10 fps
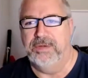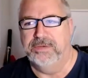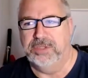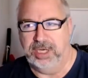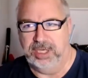
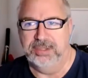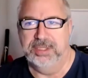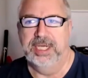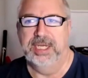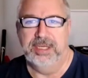you've started
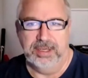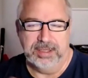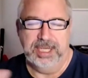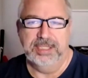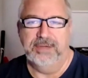using it and your
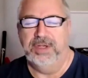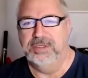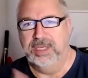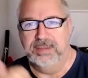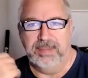kids have
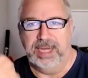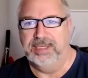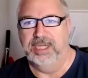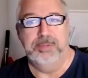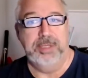used it and my
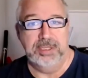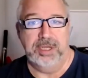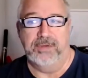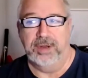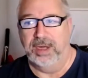son's been
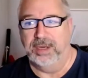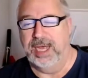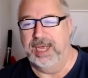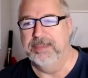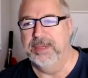using it for a long
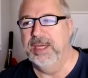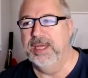time